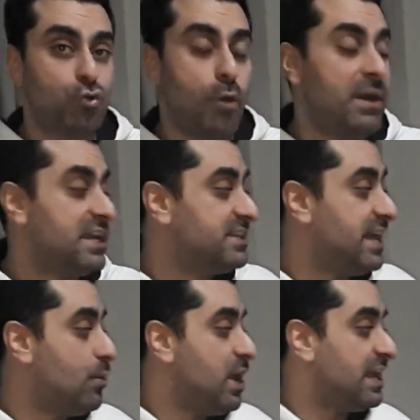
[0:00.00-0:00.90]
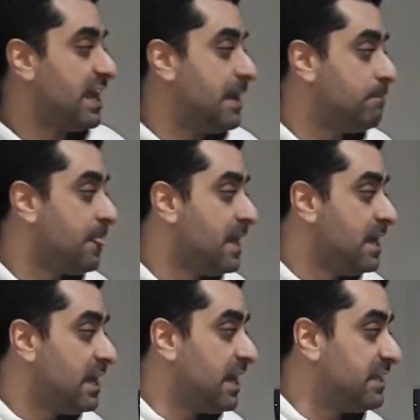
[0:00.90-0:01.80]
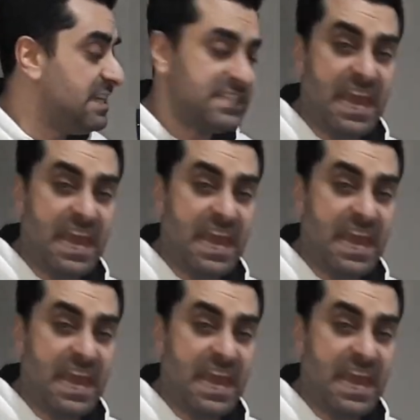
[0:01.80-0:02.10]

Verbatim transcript: Roma in away game. This